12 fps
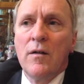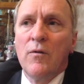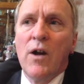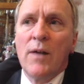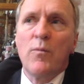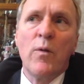
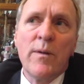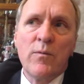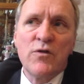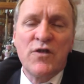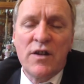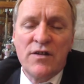Right. Well,
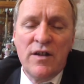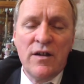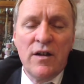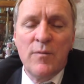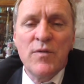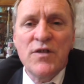
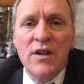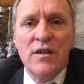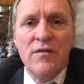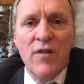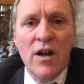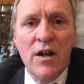
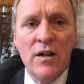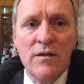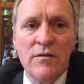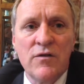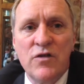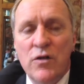69% of our
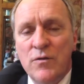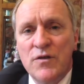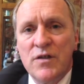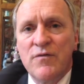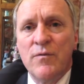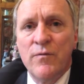
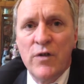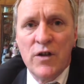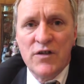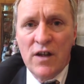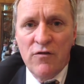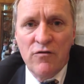students are from
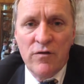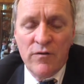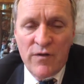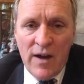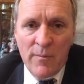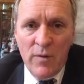first entrant
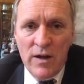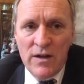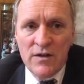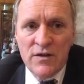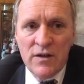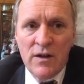
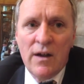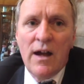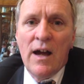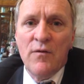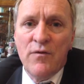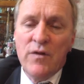families,
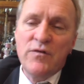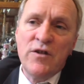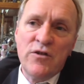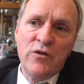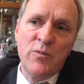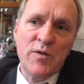and
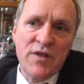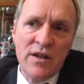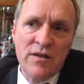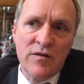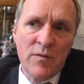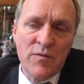
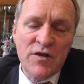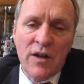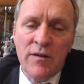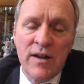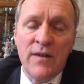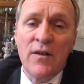52% of them
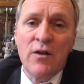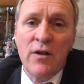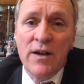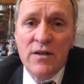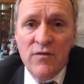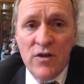study in the
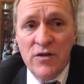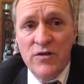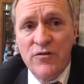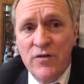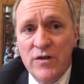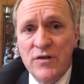creative
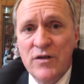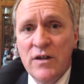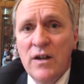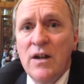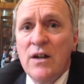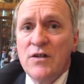industries.
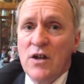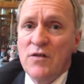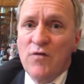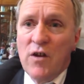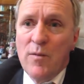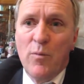So it's
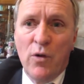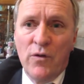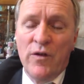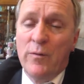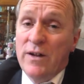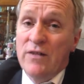very
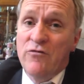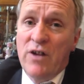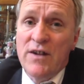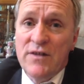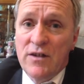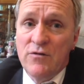important that we
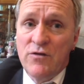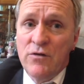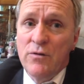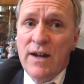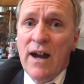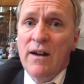address those
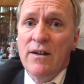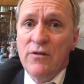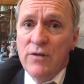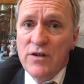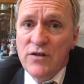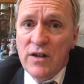two
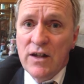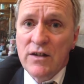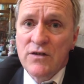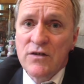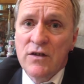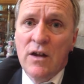
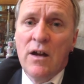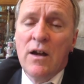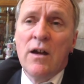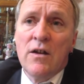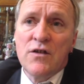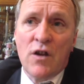characteristics.
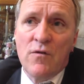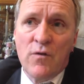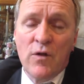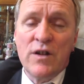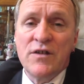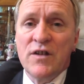So,
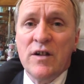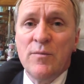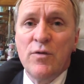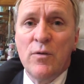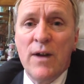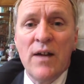for
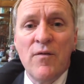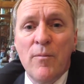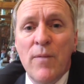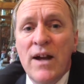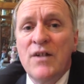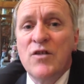example, we have a
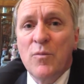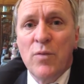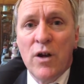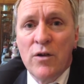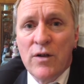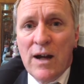major
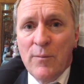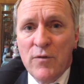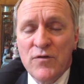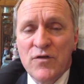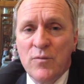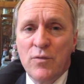programme
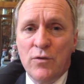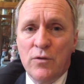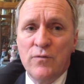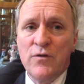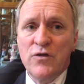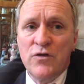of
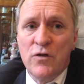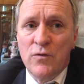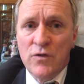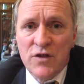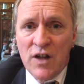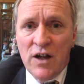support for
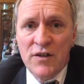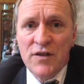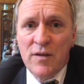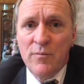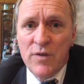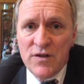student
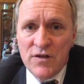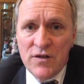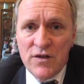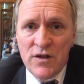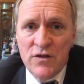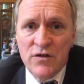start-up
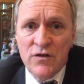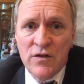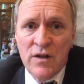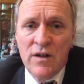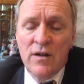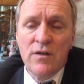businesses
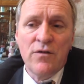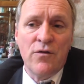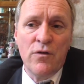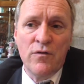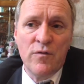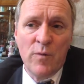
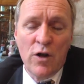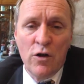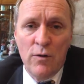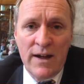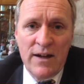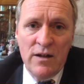through from a
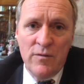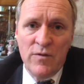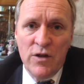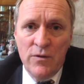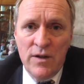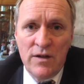curriculum
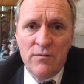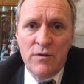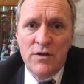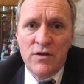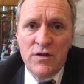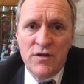unit,
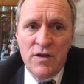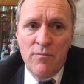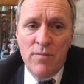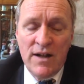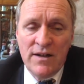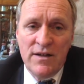which is
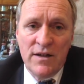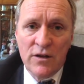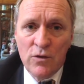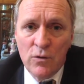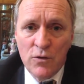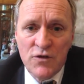embedded in
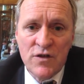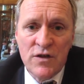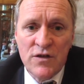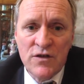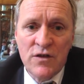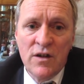
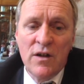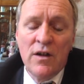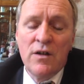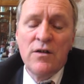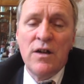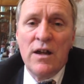courses,
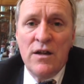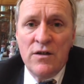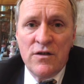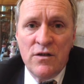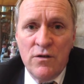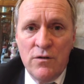
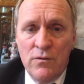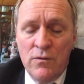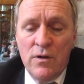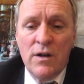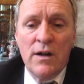into